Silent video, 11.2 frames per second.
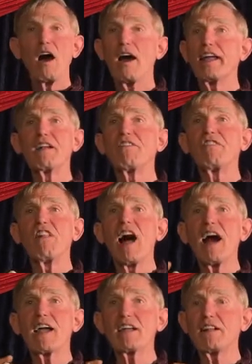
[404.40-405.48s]
in a
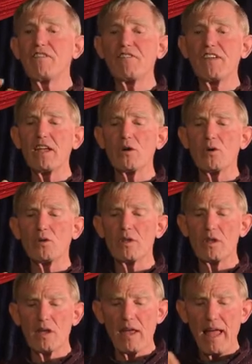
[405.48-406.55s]
flock in a field.
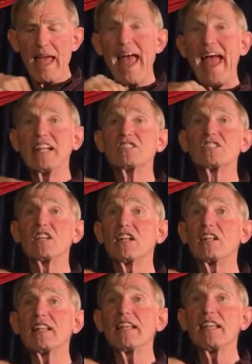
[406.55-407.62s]
And
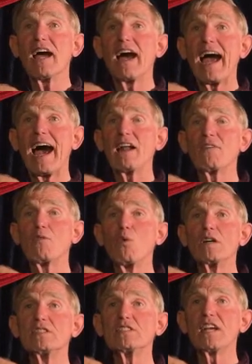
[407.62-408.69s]
suddenly, out of
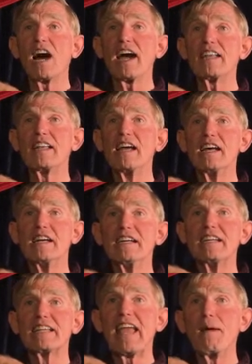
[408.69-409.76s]
one side,
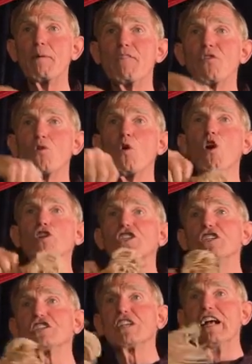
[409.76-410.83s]
came a
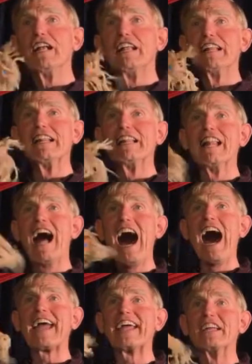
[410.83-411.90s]
ferocious
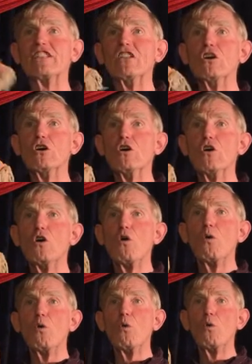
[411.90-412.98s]
lion.
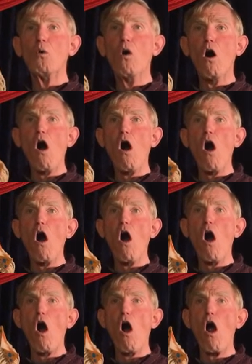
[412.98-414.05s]

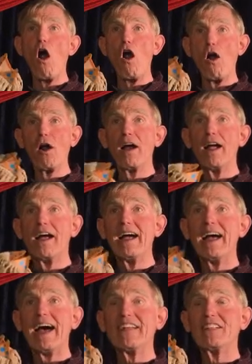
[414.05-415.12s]
Roar!
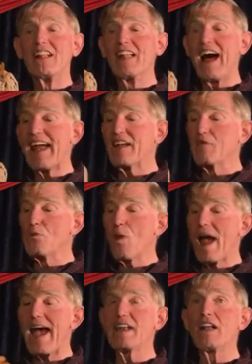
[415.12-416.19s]
And the lion
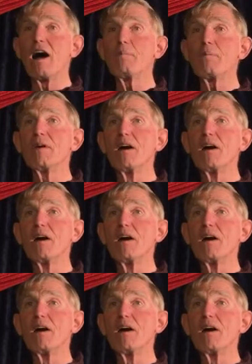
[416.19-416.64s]
ran up